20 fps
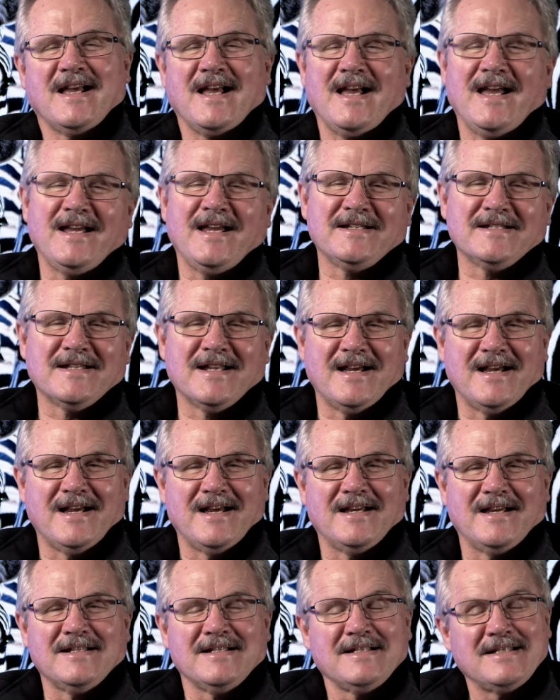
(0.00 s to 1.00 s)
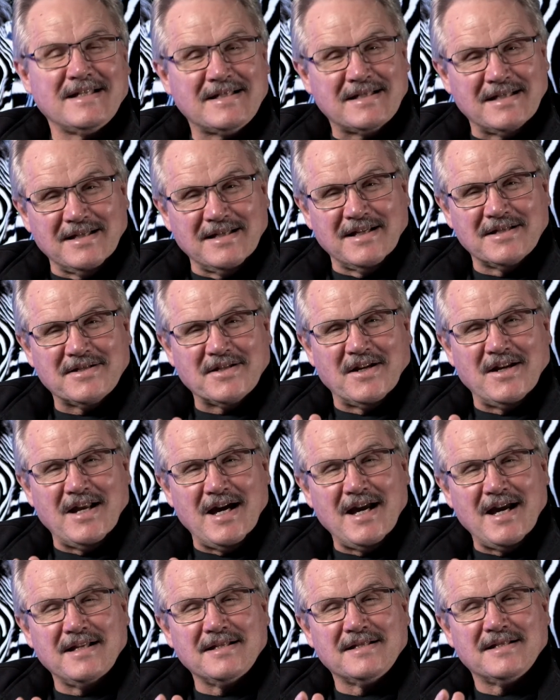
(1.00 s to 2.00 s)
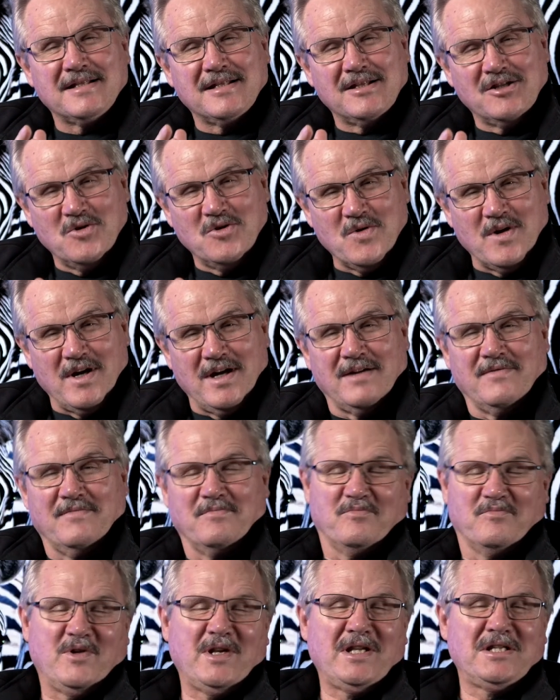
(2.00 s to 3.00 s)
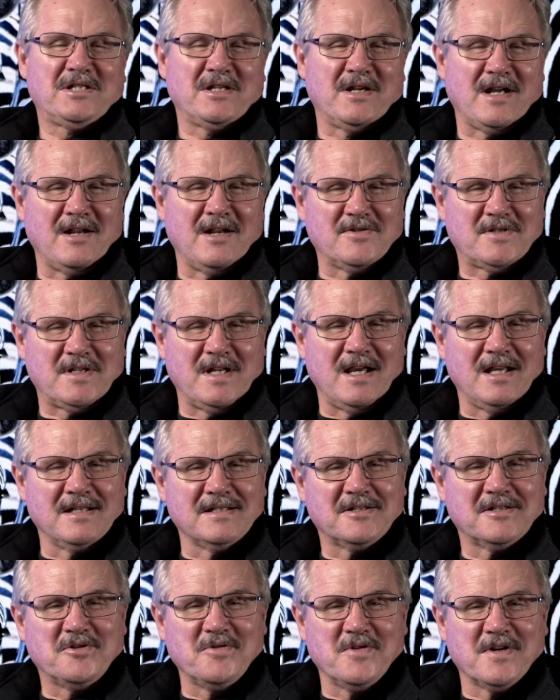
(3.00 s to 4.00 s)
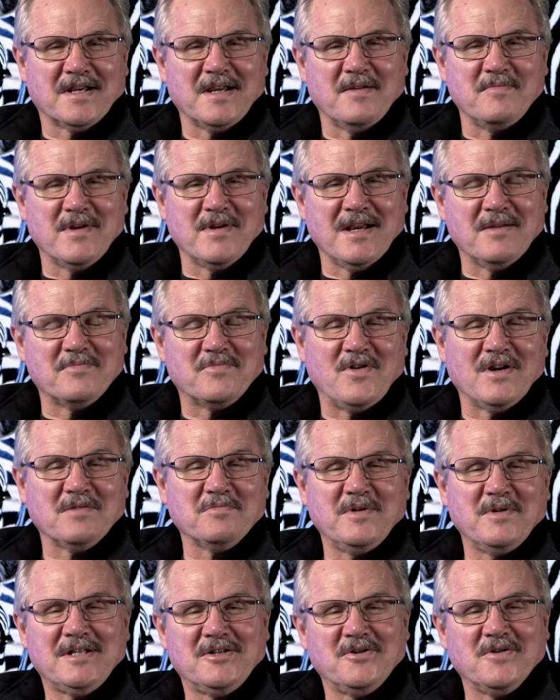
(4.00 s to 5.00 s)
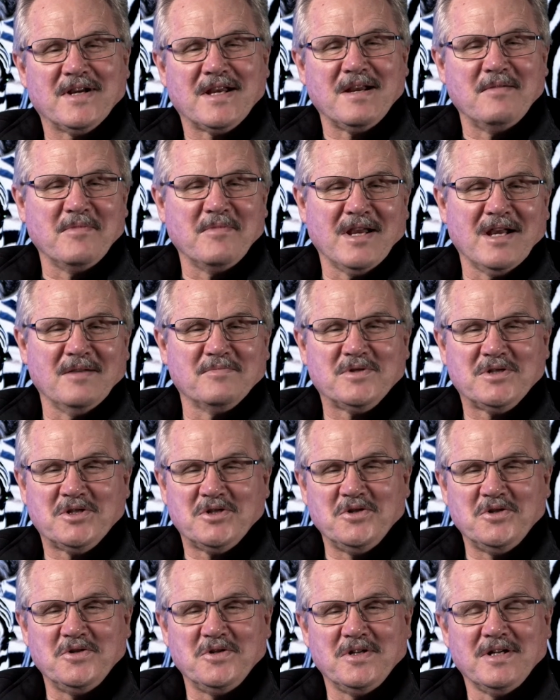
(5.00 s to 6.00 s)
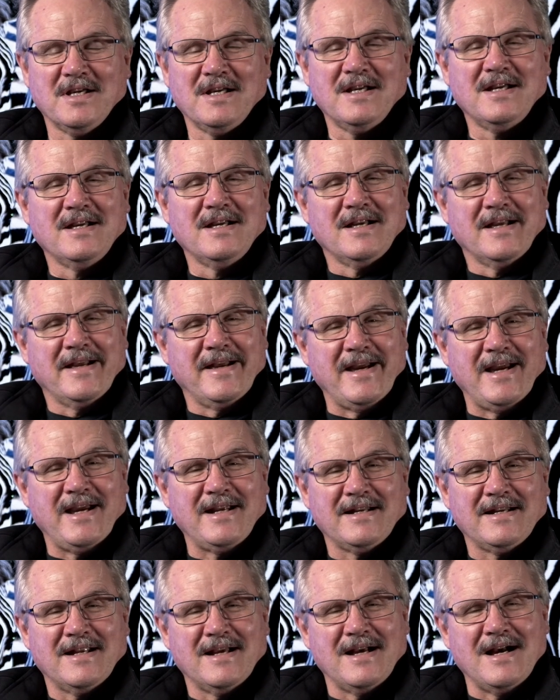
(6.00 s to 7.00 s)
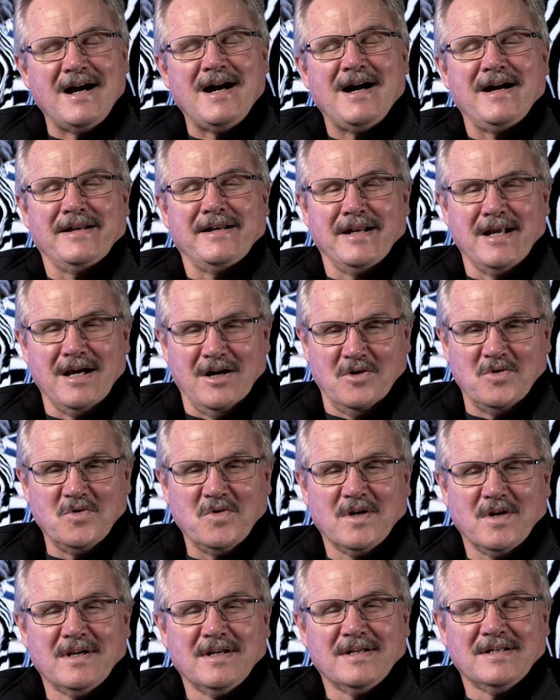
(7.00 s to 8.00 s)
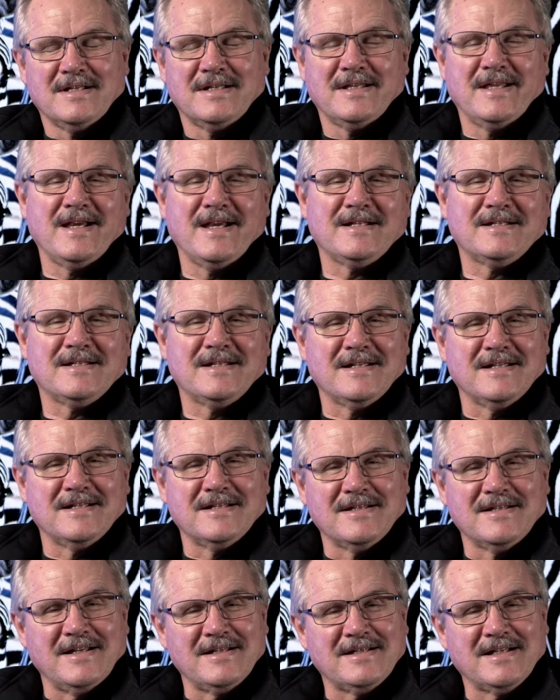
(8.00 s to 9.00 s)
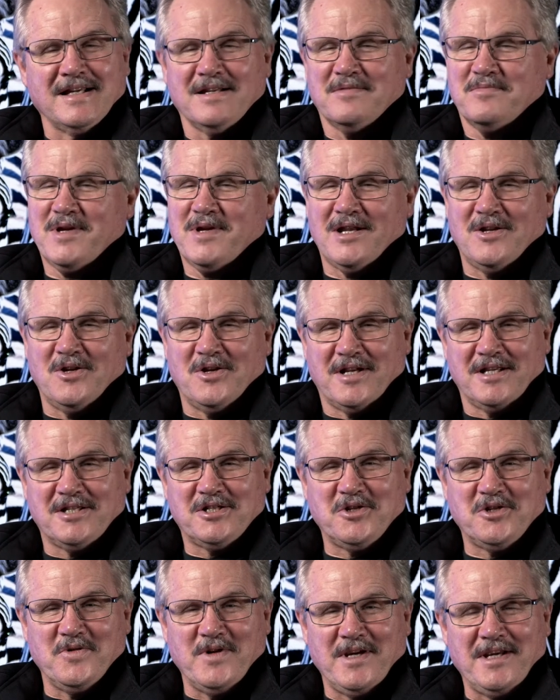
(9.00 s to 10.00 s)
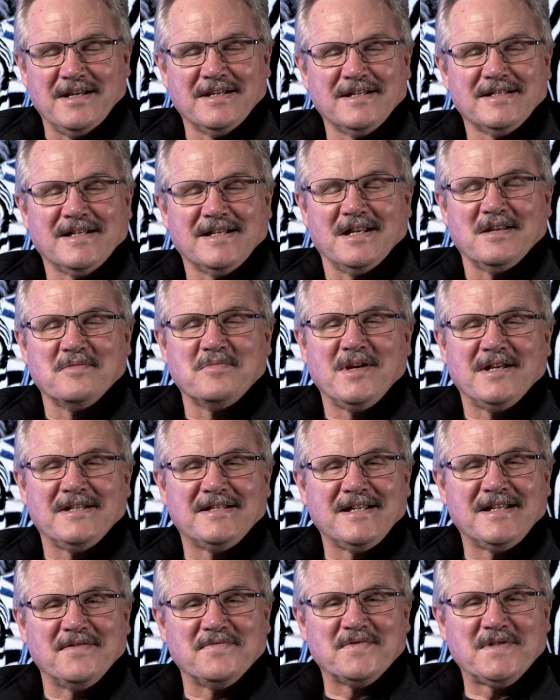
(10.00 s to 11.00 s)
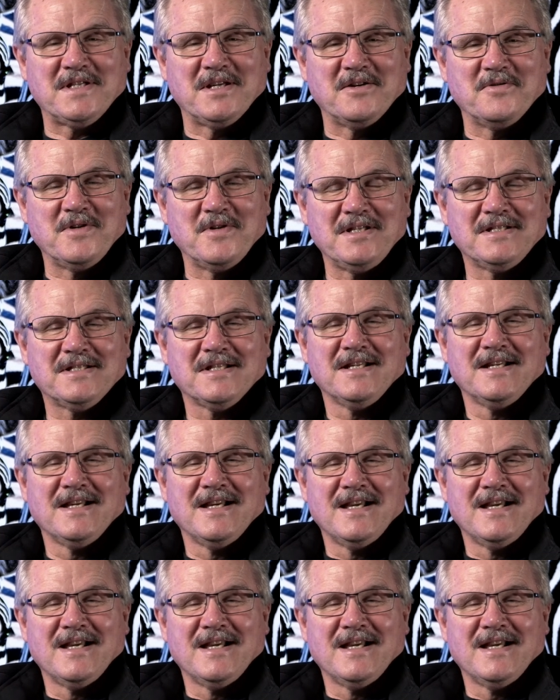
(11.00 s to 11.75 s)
And listen, there's a Lions tour, a British and Irish Lions tour coming up, rugby tour coming up soon. And I know that there's going to be a lot of chewing. It's going to be a tough series.